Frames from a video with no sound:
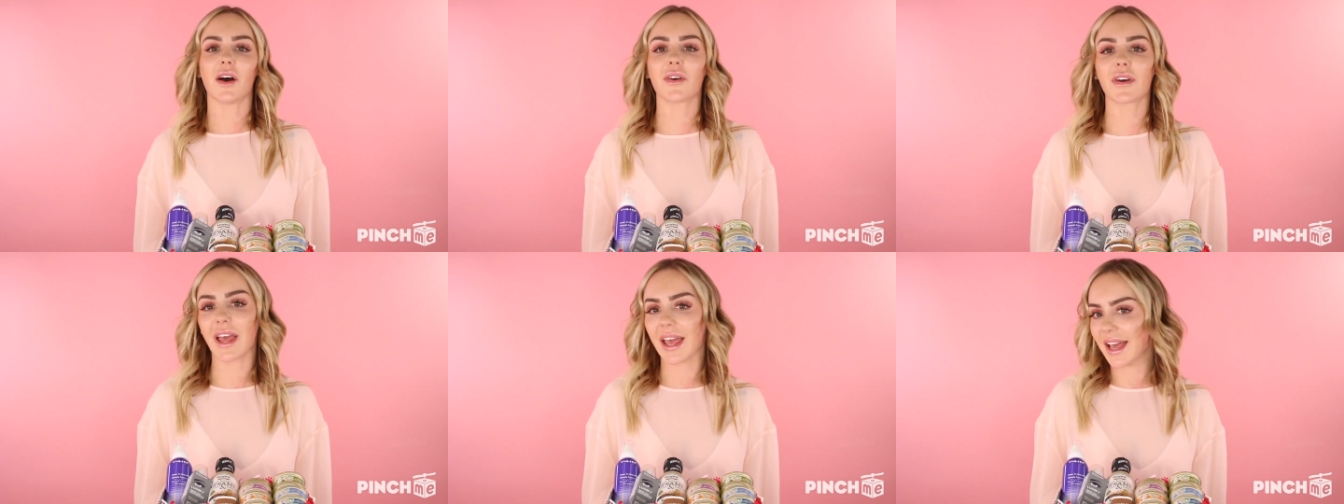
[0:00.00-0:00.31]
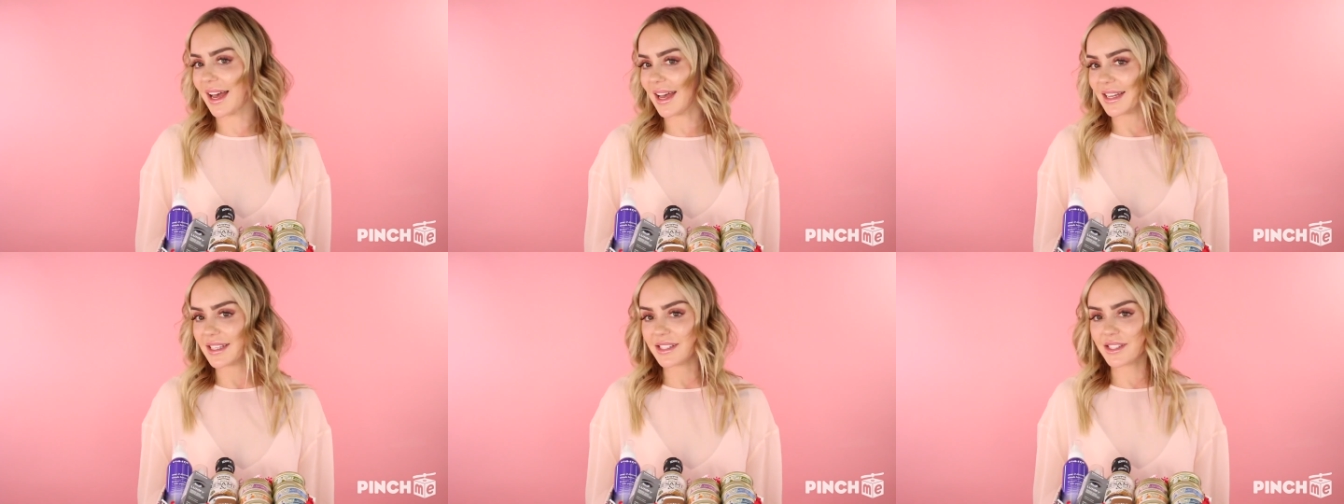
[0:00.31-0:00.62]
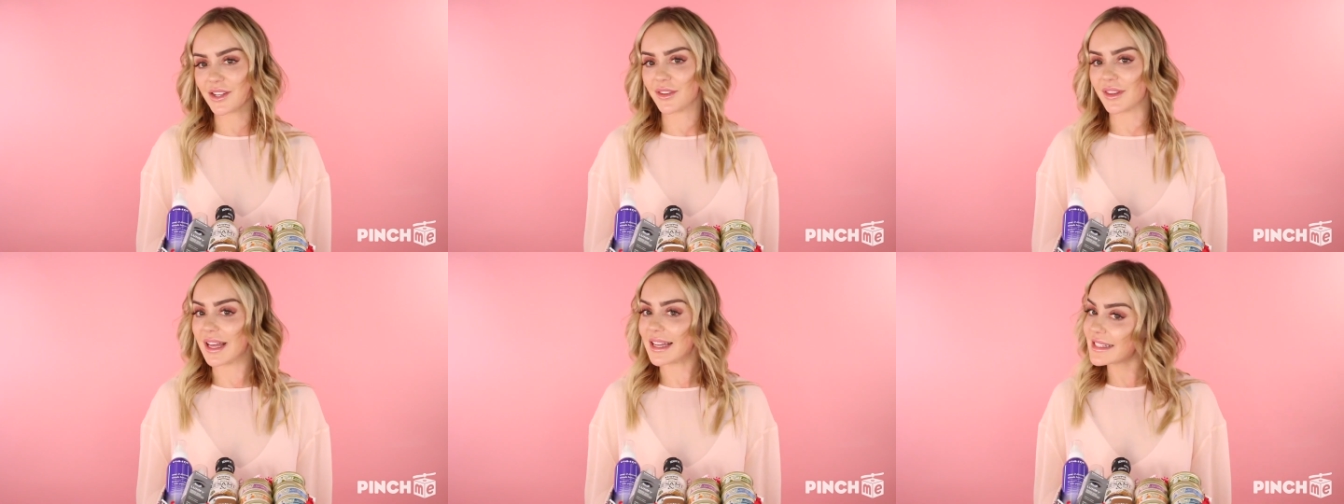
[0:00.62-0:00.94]
Okay guys,
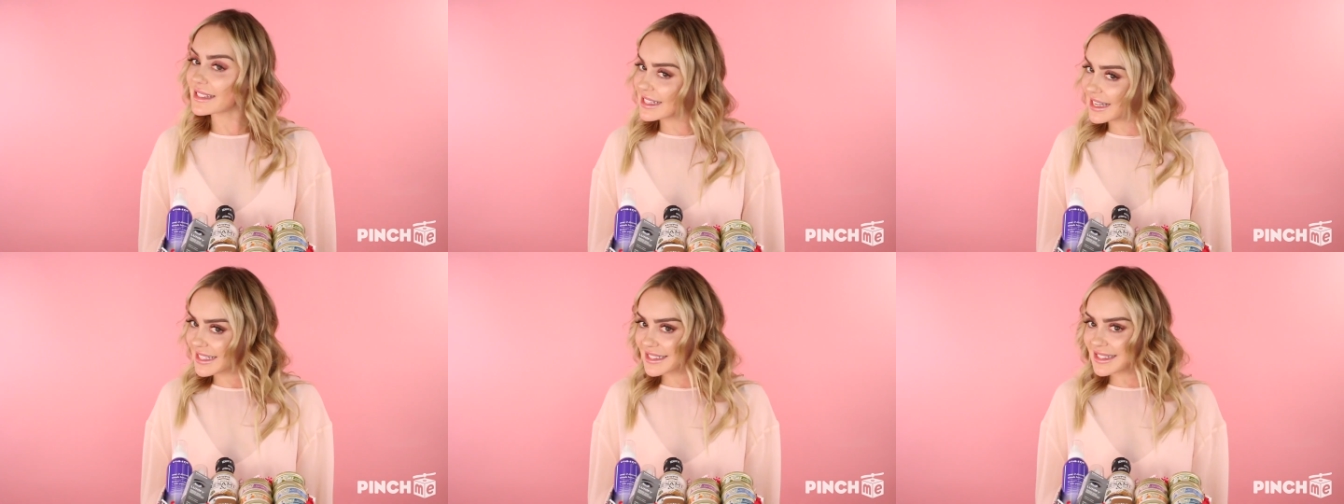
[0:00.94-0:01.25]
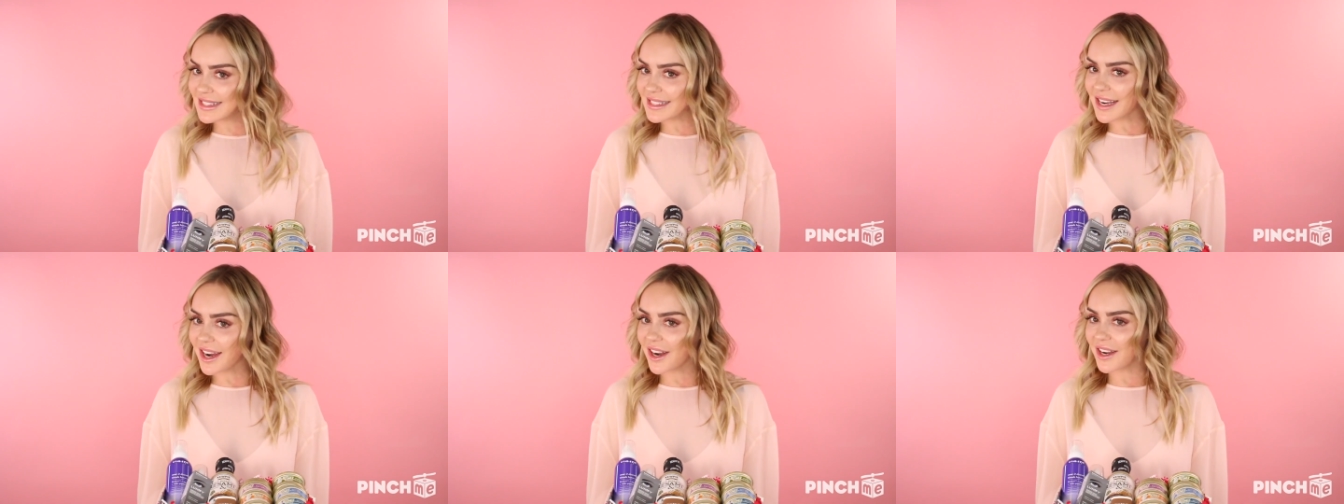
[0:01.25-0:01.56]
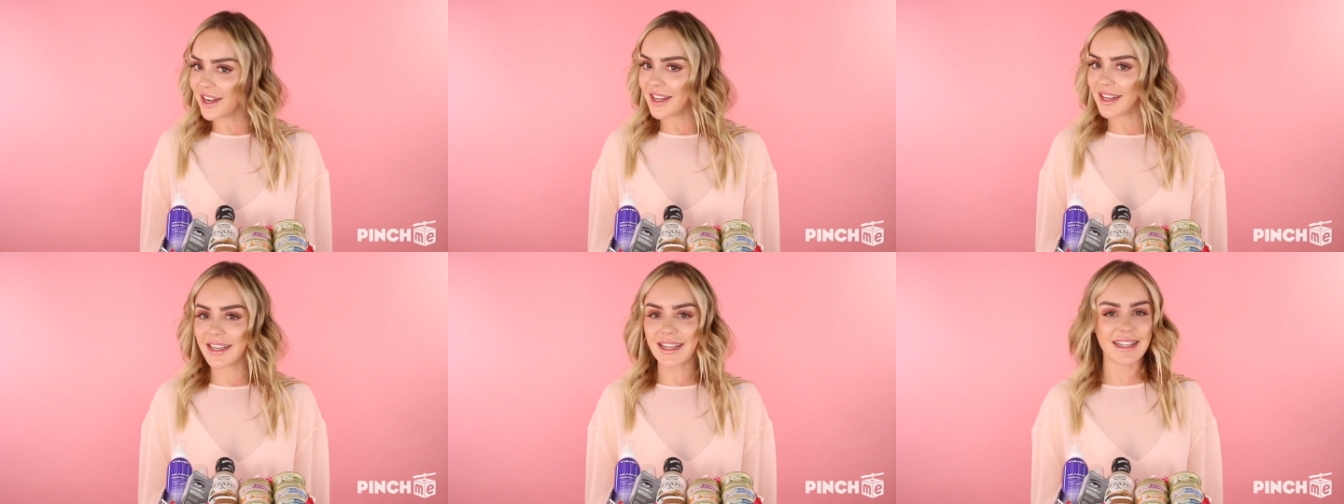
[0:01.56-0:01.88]
so let's get
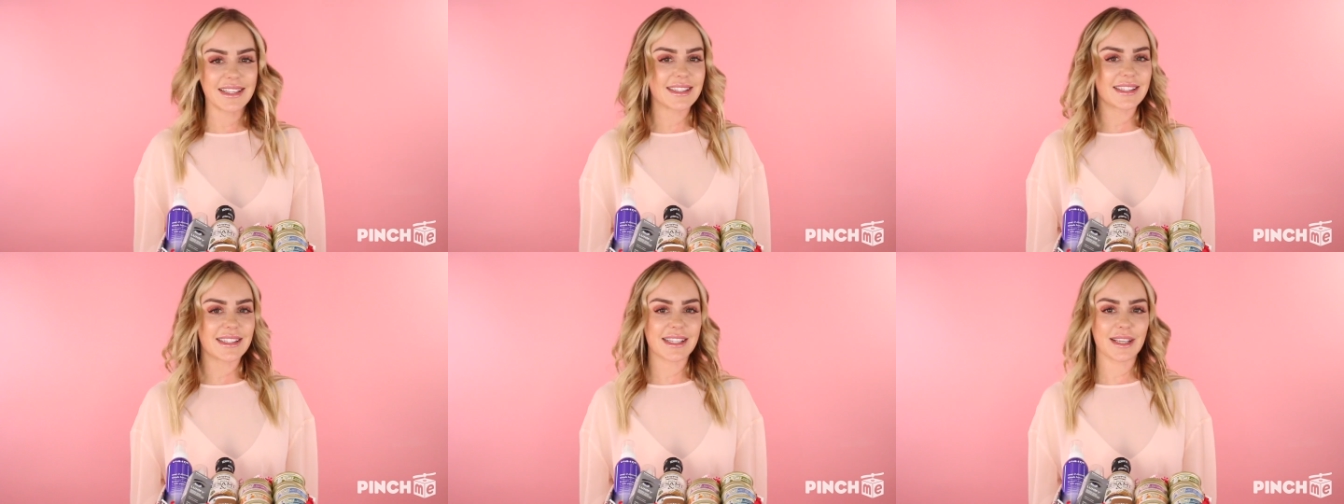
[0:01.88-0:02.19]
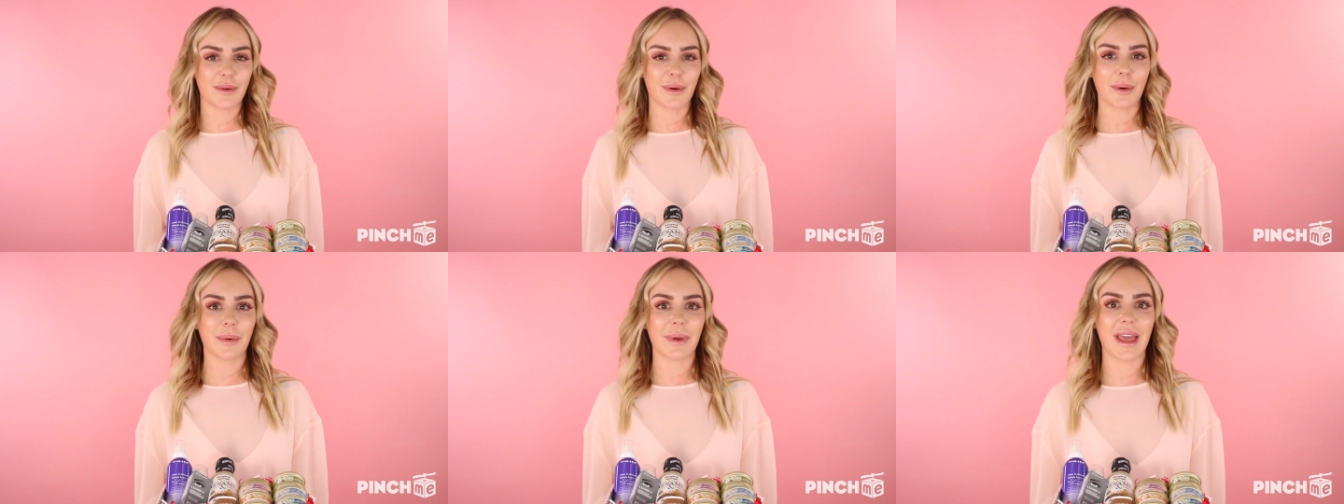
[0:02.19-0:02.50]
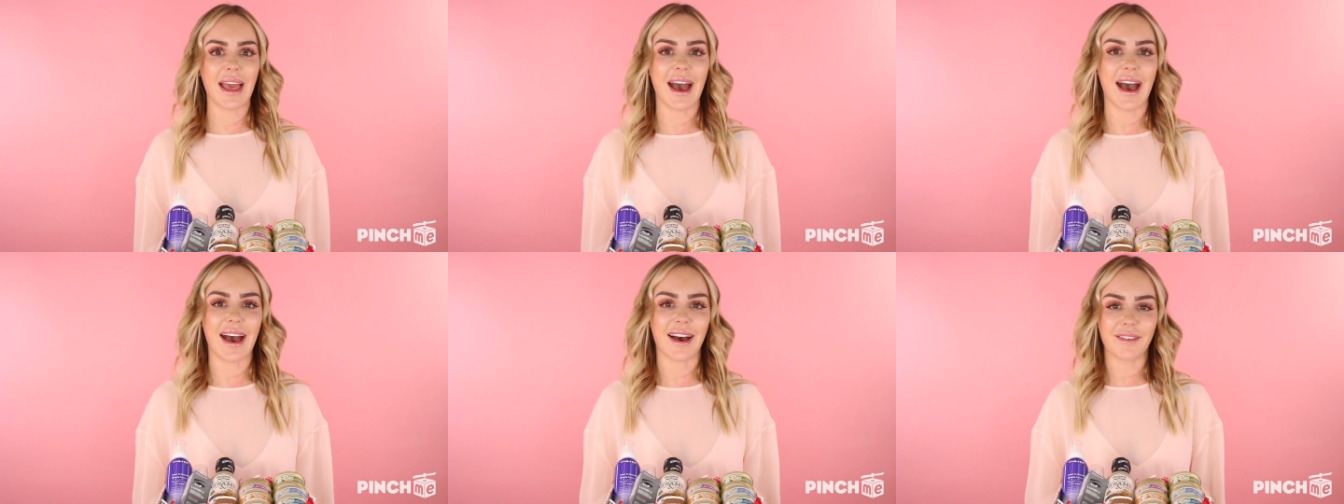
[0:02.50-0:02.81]
started and see what
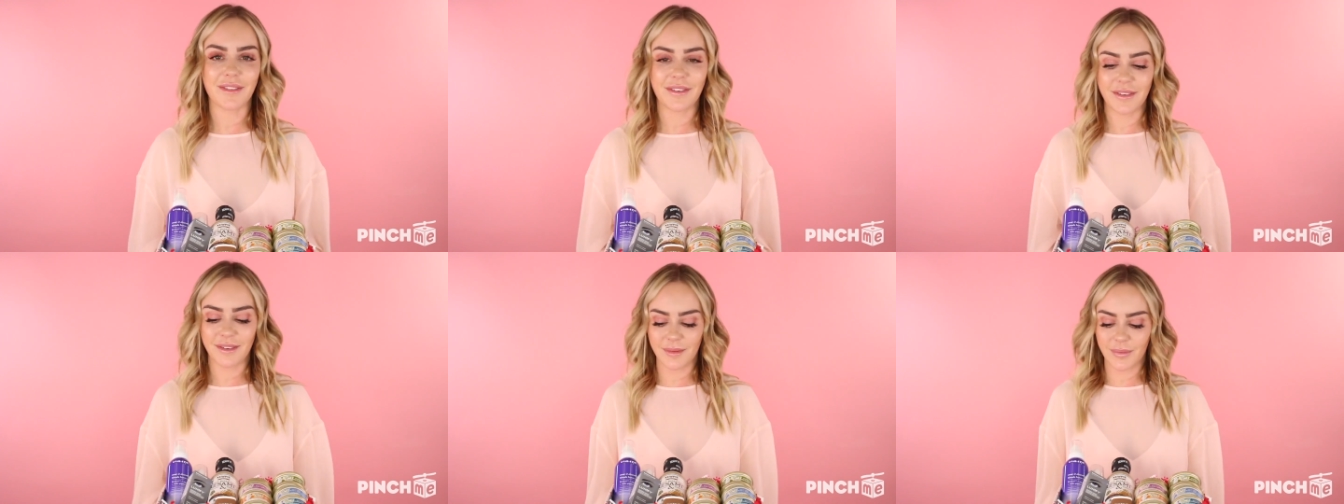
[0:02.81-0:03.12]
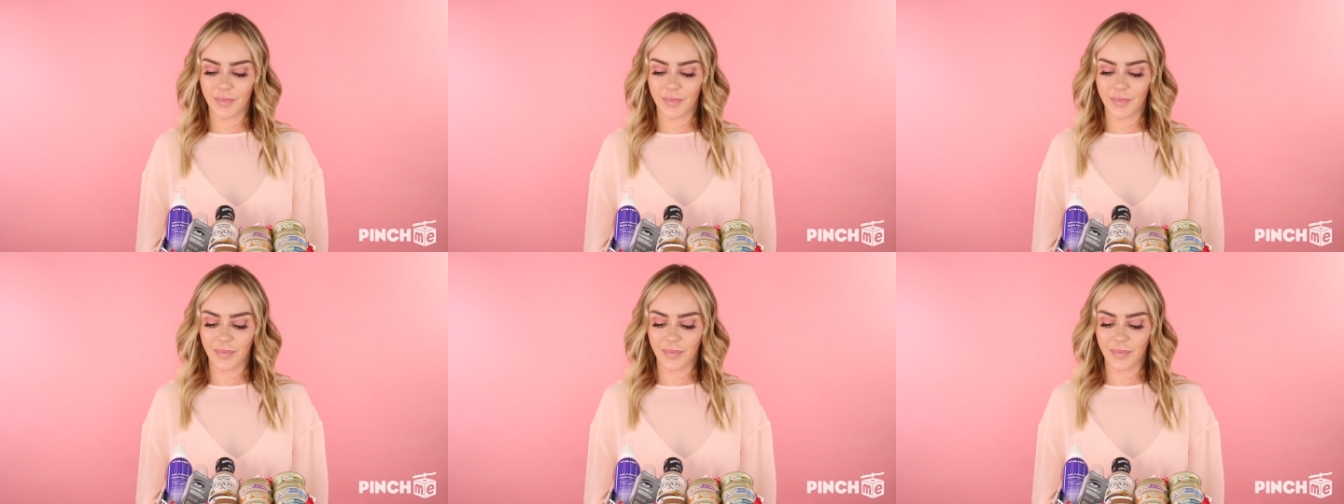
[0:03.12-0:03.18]
we have.